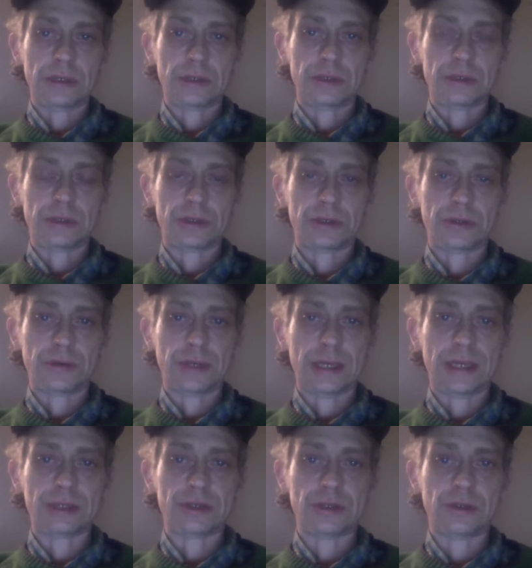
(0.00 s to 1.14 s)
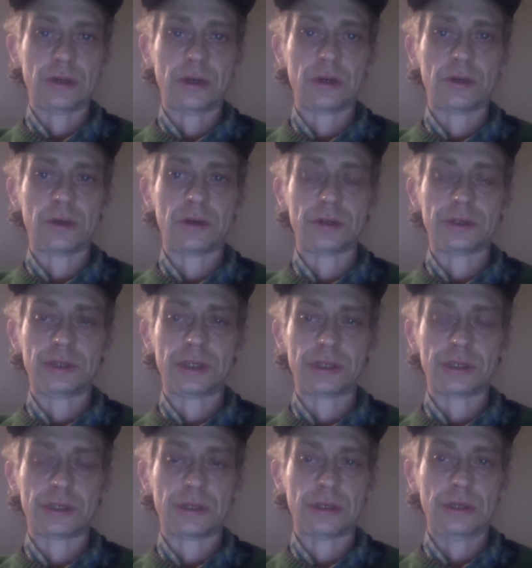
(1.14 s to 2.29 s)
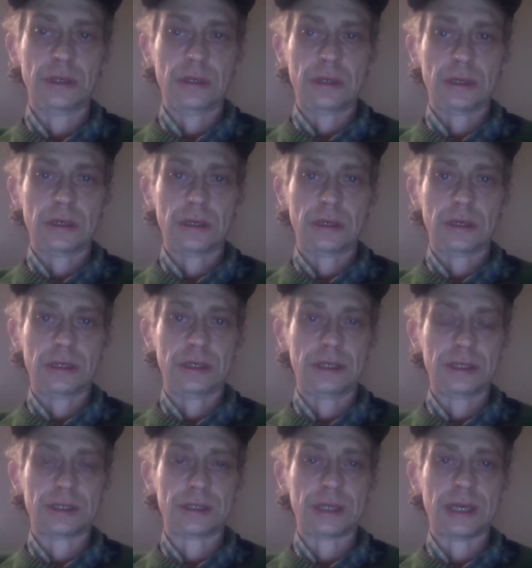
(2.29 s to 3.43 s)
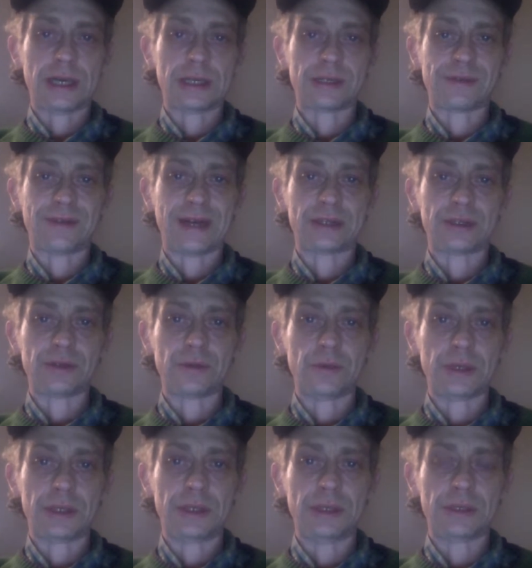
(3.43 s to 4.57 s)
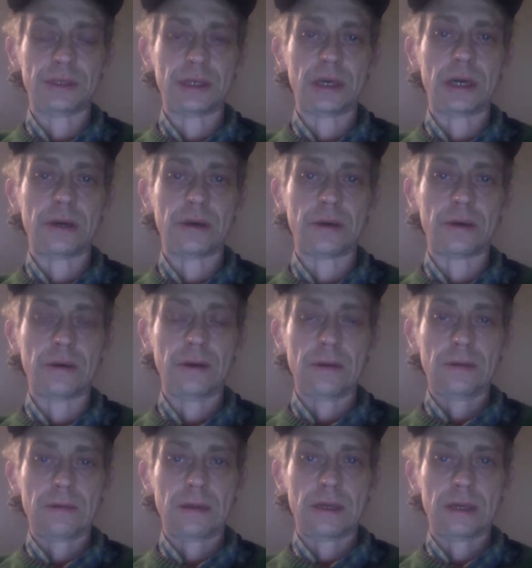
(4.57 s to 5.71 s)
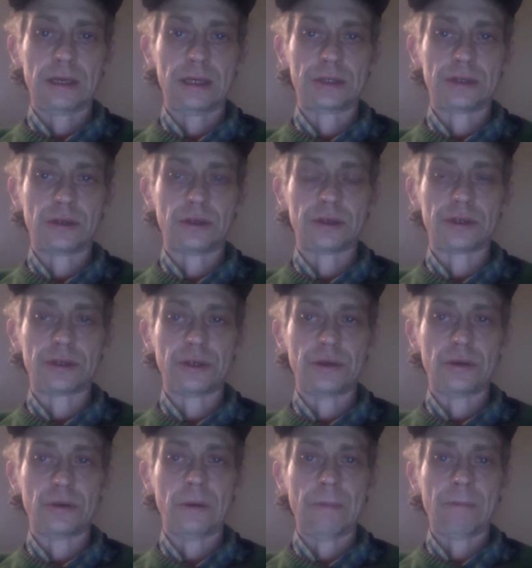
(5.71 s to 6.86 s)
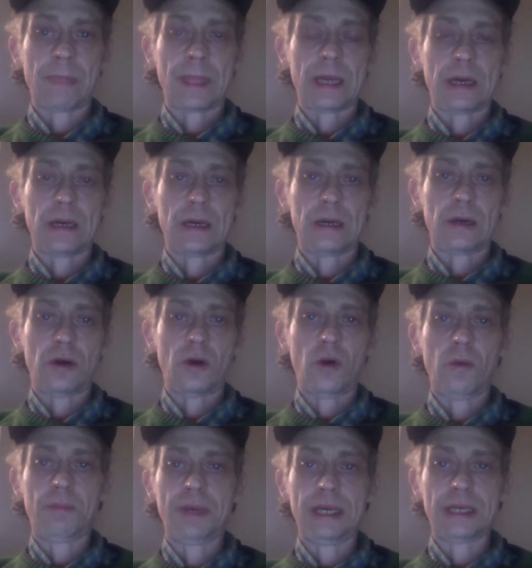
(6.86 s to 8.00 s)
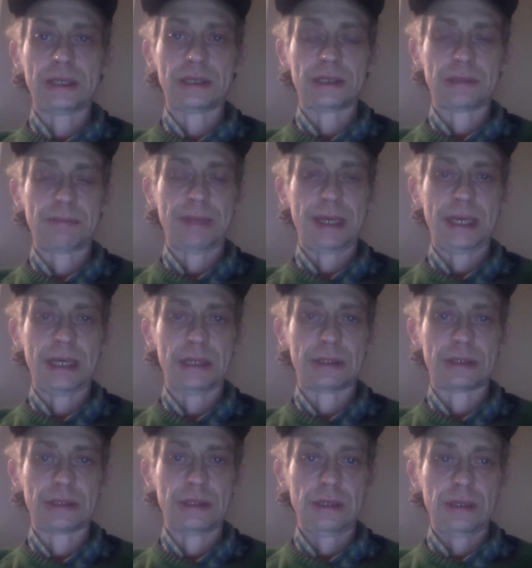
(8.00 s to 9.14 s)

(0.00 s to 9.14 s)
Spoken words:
so that it's not all just dissatisfaction with desire? It's also opening space